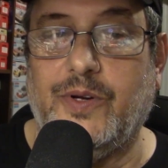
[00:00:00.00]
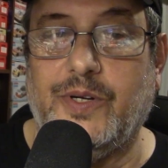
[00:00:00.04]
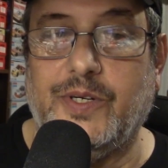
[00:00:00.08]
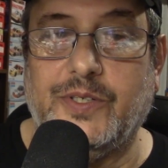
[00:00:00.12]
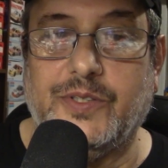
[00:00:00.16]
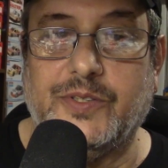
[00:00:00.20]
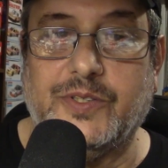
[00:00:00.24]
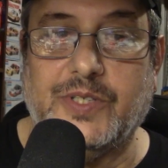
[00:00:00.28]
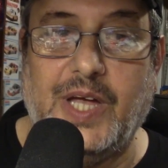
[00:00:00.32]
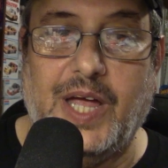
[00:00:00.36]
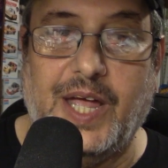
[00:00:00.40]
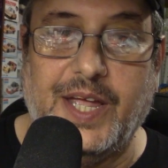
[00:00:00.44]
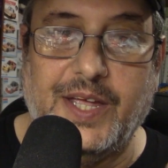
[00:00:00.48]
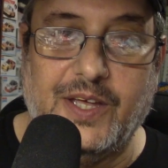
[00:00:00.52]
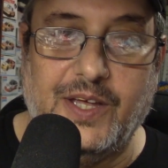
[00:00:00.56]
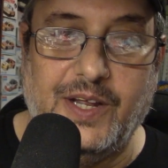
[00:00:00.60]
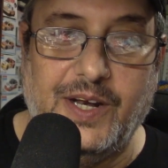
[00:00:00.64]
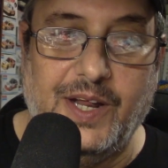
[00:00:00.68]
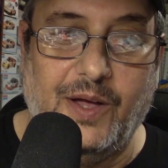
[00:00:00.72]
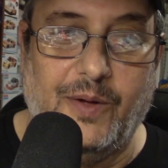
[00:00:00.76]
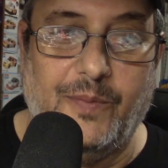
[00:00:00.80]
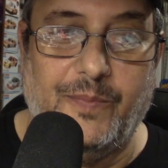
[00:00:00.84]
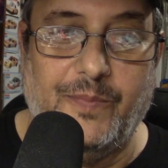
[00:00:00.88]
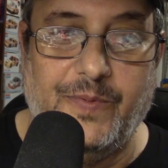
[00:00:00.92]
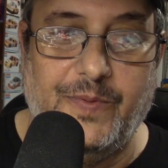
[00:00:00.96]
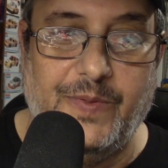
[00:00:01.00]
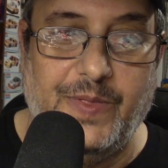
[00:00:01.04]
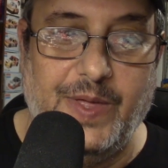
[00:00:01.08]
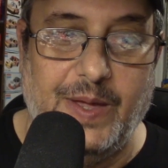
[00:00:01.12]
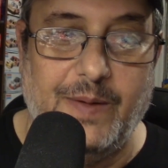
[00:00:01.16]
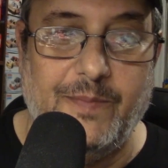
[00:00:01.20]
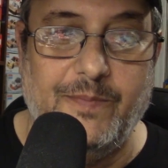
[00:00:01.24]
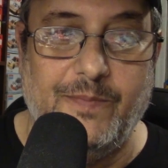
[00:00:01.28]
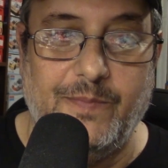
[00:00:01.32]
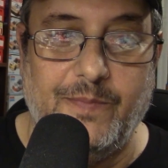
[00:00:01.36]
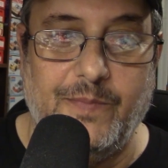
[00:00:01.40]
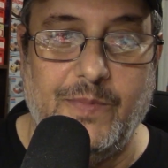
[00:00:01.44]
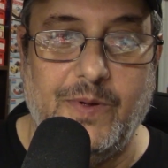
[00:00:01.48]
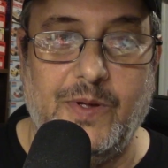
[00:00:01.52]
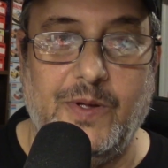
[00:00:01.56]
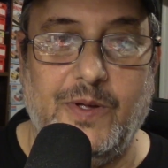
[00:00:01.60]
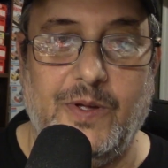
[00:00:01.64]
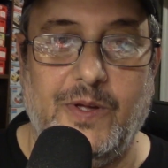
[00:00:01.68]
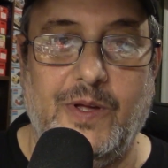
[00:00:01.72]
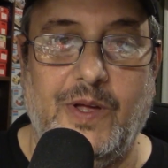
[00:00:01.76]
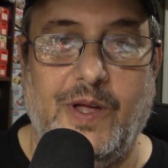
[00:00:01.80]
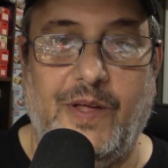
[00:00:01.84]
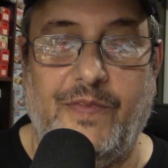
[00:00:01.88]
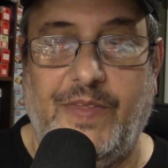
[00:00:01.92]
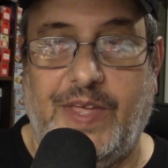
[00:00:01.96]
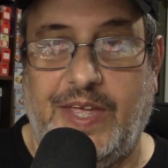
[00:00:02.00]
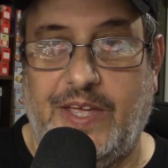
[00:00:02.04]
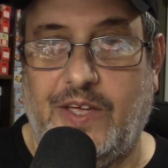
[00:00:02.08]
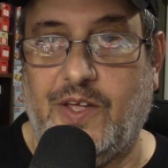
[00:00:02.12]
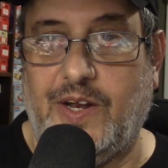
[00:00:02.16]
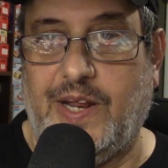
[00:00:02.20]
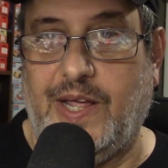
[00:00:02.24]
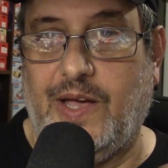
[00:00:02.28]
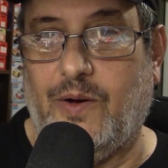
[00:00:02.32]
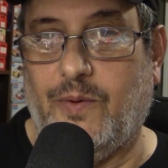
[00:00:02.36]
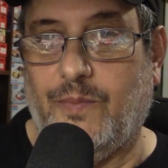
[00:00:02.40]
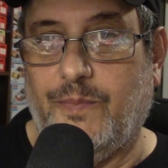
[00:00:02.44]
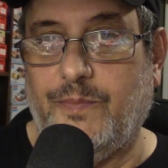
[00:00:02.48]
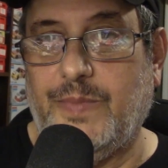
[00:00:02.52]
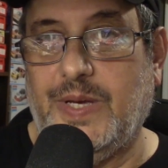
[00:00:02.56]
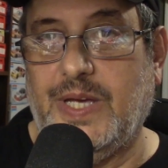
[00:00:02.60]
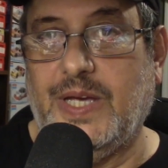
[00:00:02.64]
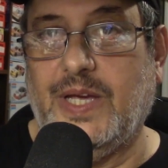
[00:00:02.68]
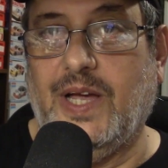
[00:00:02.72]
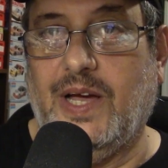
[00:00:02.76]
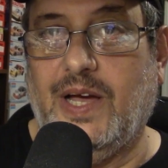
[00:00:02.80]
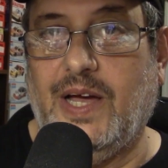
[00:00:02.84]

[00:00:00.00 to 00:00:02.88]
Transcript: is I could help them and they could help me.